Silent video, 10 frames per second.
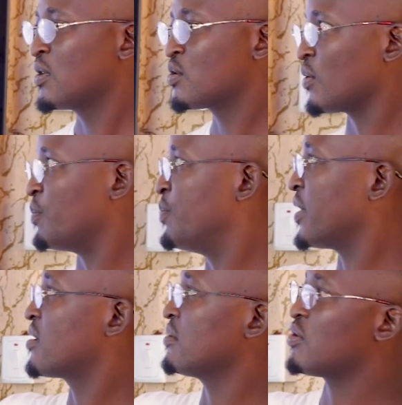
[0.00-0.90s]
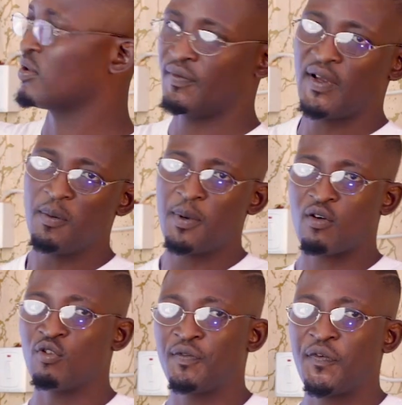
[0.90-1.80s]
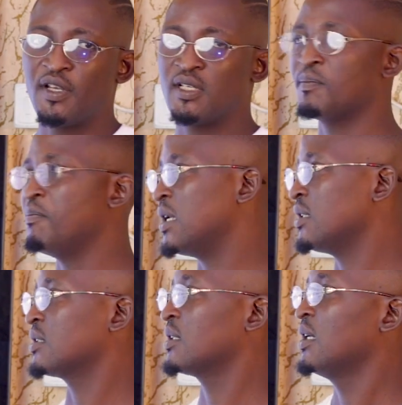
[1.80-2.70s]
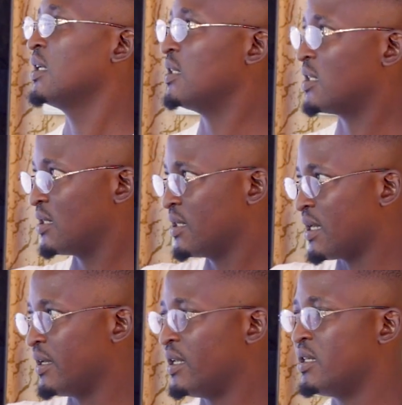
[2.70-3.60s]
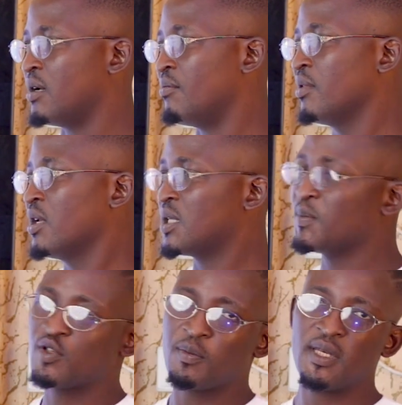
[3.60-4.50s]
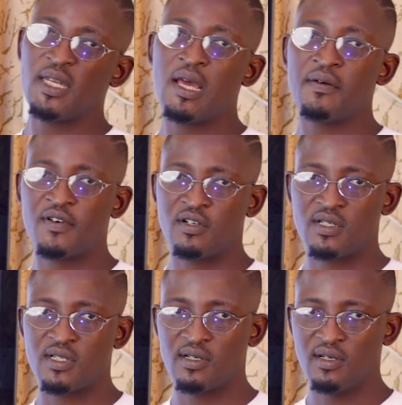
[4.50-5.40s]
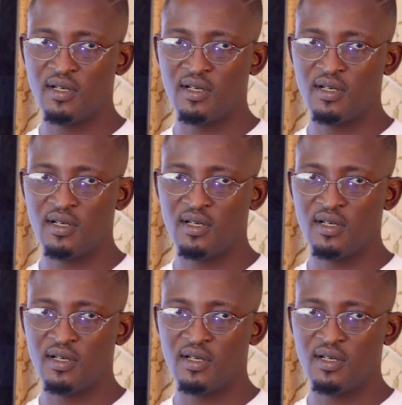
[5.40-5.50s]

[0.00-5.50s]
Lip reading: To develop a cold feet means, this is an idiom, it means to be nervous.